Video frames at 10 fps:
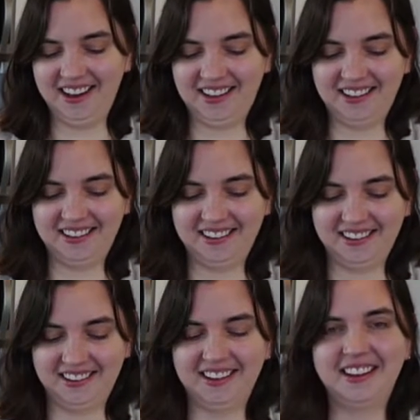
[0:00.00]

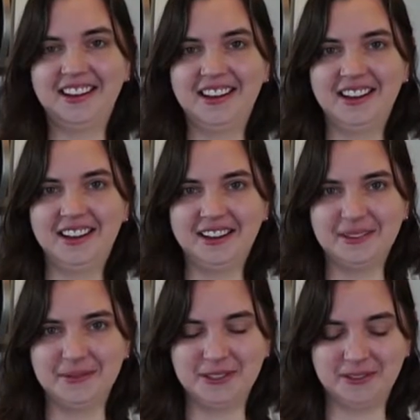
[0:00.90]
Oh,
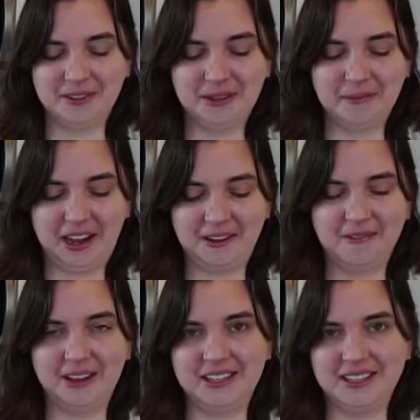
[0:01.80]
husband's over there making
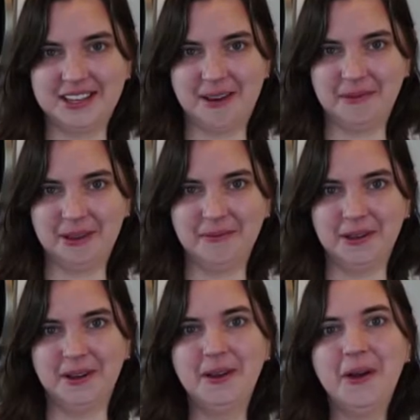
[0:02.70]
faces at me,
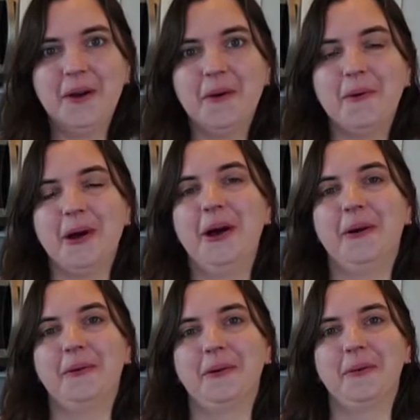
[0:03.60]
but
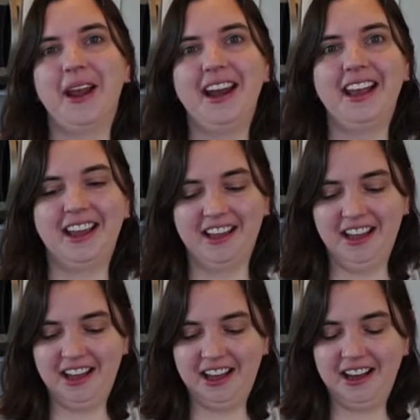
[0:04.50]
while we're waiting,
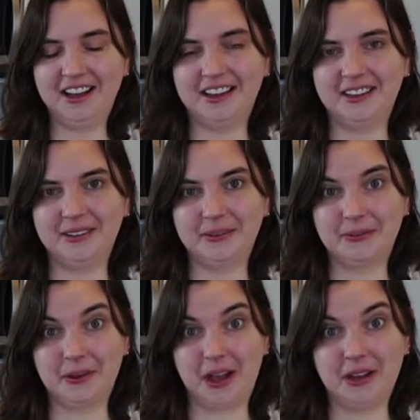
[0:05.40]

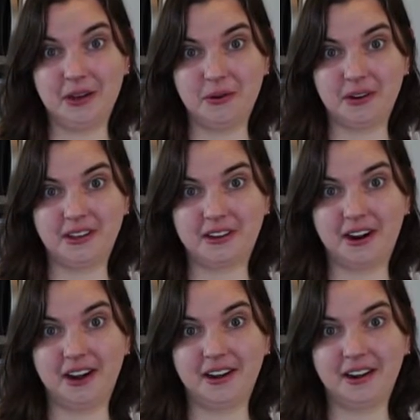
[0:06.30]
note on the
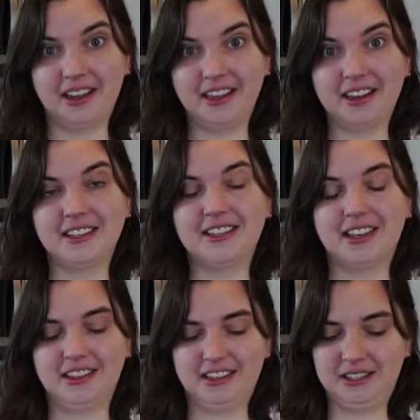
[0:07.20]
grinder. I think I
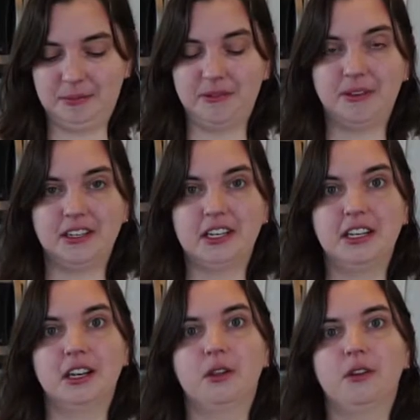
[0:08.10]
said this, but if I
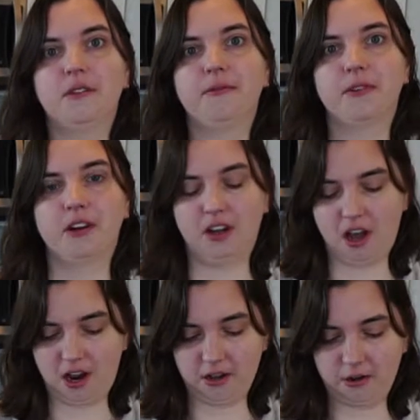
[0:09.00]
didn't, look for a
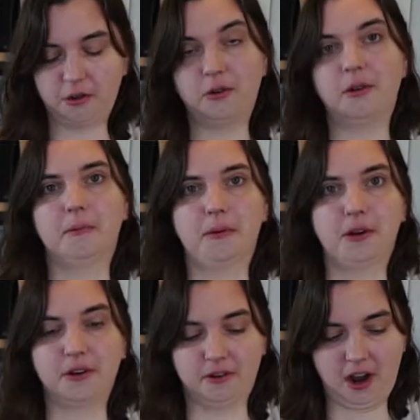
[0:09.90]
conical
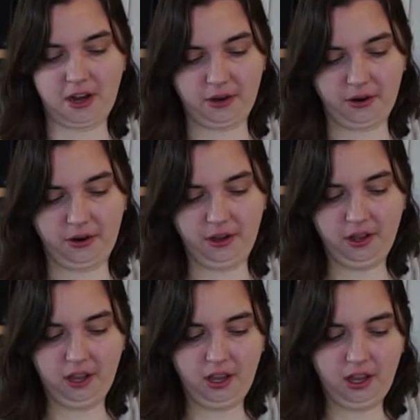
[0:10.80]
burr grinder.
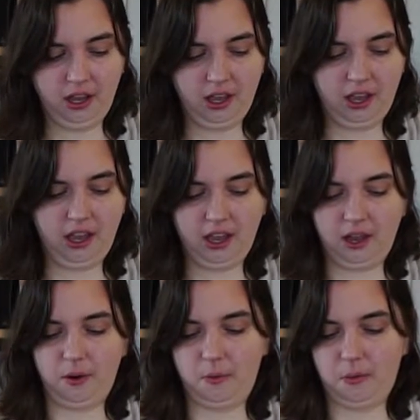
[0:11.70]

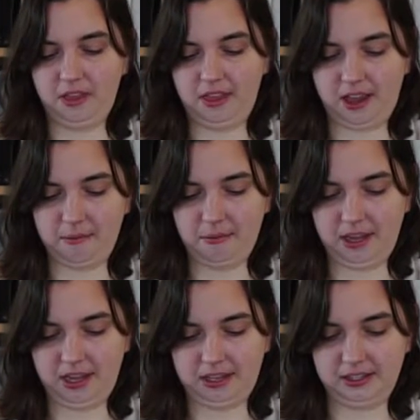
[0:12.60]
And what that
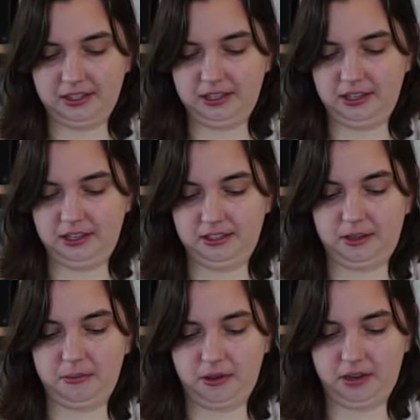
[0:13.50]
means is,
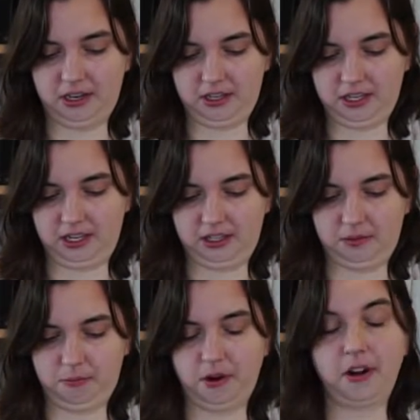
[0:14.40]
I'm gonna go ahead and take this
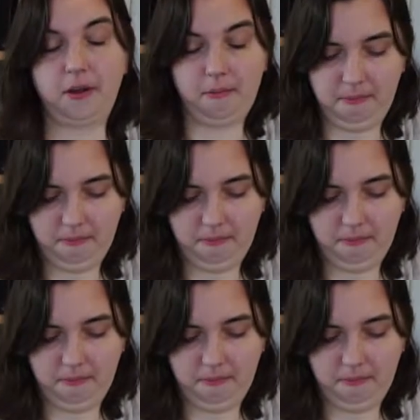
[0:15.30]
apart.